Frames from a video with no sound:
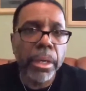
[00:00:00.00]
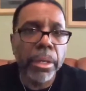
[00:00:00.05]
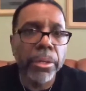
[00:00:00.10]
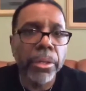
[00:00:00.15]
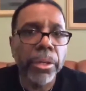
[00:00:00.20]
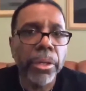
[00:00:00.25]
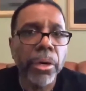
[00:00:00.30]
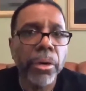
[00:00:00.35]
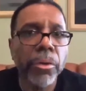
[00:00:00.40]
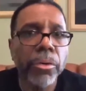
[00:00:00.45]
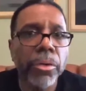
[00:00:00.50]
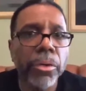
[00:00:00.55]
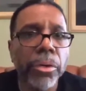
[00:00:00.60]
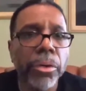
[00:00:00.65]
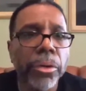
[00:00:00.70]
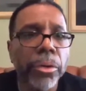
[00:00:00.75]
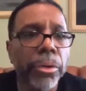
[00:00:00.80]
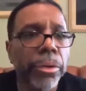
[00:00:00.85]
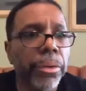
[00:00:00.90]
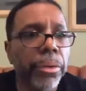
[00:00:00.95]
you know,
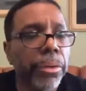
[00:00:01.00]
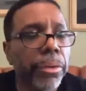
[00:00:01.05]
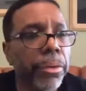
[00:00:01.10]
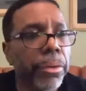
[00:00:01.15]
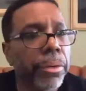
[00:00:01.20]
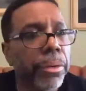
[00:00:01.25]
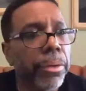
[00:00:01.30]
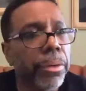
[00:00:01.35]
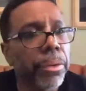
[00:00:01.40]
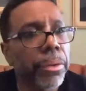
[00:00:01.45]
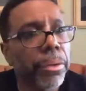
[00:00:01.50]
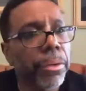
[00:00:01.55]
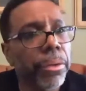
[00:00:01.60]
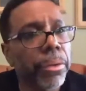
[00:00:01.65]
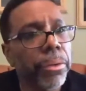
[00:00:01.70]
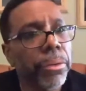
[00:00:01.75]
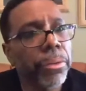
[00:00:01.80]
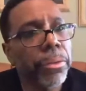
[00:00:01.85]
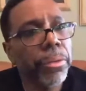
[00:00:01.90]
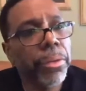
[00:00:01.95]
your
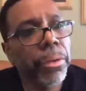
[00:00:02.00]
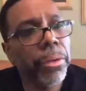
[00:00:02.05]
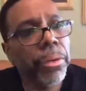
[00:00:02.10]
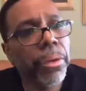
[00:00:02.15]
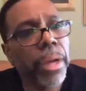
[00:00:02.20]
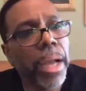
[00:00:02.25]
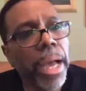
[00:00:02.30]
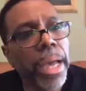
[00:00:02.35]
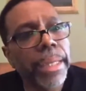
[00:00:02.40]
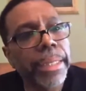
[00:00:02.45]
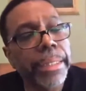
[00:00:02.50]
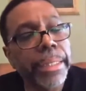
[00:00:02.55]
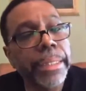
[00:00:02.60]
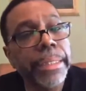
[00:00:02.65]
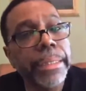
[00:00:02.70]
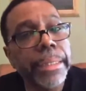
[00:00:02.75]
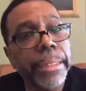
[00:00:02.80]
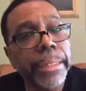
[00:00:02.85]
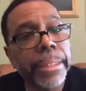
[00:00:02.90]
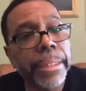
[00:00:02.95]
your
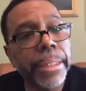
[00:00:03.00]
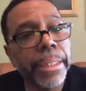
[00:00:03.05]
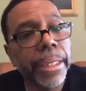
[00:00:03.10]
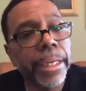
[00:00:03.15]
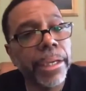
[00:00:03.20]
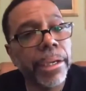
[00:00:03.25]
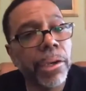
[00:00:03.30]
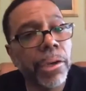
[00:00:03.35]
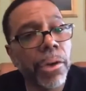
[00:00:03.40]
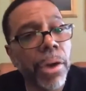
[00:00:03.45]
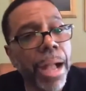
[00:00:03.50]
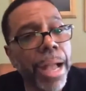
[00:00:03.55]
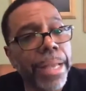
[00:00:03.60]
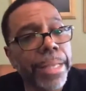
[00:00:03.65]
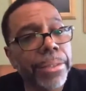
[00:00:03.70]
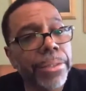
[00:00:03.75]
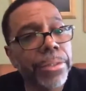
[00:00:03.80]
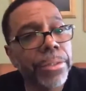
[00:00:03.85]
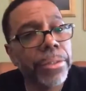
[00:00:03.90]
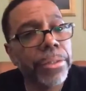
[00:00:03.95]
identity in
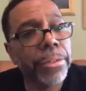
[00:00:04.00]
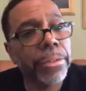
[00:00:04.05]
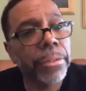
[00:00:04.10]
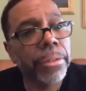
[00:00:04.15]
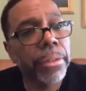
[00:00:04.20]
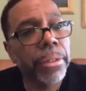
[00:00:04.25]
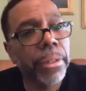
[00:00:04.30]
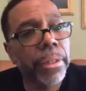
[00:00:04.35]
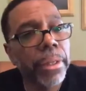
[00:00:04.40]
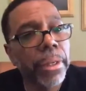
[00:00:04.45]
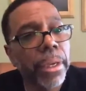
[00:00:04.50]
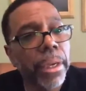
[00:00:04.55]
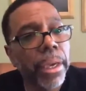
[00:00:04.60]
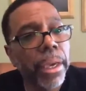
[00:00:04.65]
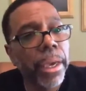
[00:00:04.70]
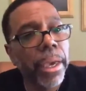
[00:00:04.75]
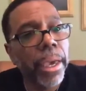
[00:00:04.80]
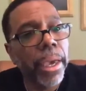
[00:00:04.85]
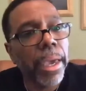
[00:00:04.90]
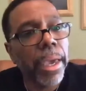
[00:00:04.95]
Christ
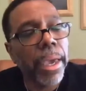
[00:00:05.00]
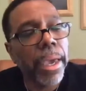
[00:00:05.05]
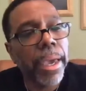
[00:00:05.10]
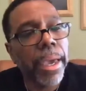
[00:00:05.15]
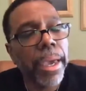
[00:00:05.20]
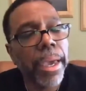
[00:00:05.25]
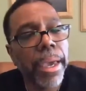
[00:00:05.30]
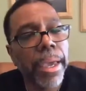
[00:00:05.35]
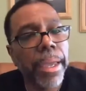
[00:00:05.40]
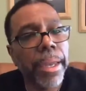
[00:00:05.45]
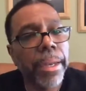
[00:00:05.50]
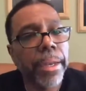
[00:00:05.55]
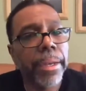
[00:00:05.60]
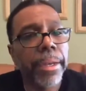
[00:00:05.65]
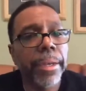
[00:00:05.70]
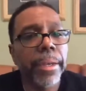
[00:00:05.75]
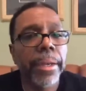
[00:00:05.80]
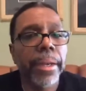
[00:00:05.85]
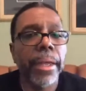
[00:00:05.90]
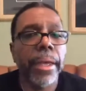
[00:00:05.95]

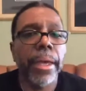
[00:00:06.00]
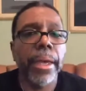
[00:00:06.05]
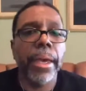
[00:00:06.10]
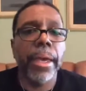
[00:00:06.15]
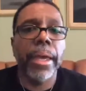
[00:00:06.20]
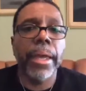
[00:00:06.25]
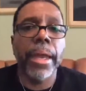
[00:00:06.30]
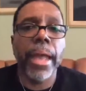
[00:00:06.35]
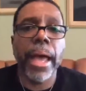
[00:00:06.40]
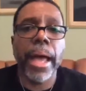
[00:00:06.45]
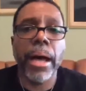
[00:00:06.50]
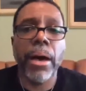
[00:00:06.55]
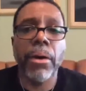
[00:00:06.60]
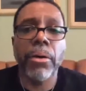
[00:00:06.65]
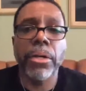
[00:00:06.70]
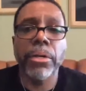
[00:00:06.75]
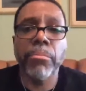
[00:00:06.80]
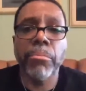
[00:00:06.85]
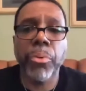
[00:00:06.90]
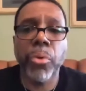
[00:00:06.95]
and and
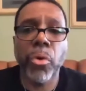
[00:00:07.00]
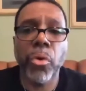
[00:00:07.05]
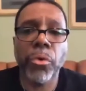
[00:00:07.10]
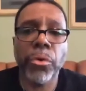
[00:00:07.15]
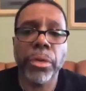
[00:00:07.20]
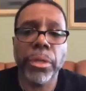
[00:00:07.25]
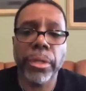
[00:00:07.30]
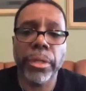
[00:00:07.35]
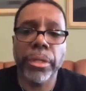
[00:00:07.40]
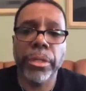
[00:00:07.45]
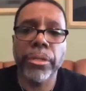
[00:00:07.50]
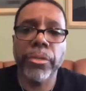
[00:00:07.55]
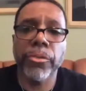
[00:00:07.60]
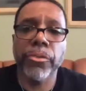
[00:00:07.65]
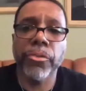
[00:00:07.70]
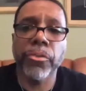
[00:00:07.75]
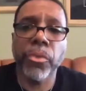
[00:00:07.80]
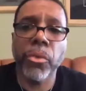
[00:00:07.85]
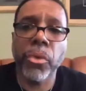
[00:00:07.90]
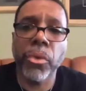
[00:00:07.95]
how important it
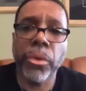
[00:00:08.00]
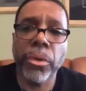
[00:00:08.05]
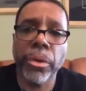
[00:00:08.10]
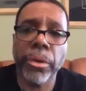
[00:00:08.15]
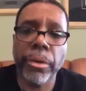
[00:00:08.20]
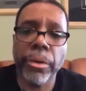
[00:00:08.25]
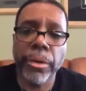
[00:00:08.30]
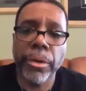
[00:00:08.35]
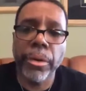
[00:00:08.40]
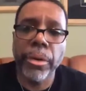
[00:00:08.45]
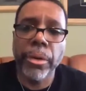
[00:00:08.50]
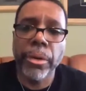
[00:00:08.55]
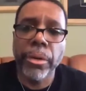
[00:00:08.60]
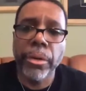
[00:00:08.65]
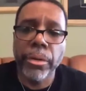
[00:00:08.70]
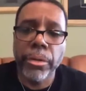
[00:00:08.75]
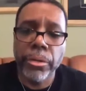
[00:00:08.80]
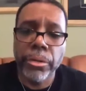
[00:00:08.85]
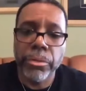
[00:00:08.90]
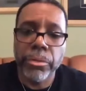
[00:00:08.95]
is for
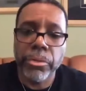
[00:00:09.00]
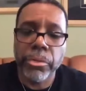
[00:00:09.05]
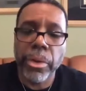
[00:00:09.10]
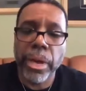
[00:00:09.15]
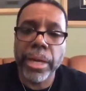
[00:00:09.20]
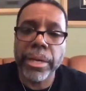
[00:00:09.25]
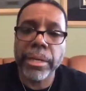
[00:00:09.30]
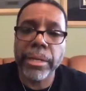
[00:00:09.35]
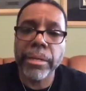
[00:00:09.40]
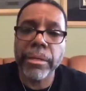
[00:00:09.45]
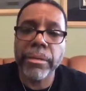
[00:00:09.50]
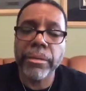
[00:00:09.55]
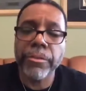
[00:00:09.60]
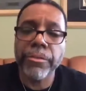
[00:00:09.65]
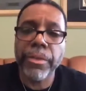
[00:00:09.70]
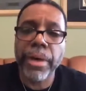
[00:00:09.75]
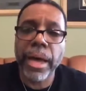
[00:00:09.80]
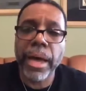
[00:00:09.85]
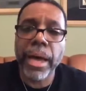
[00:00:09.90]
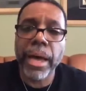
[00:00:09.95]
you to
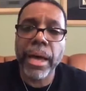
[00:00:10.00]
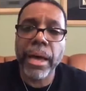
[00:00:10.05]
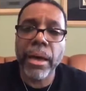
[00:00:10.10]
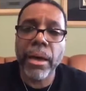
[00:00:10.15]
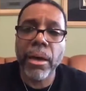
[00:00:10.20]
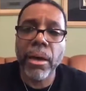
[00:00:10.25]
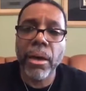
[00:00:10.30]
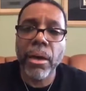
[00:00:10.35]
identify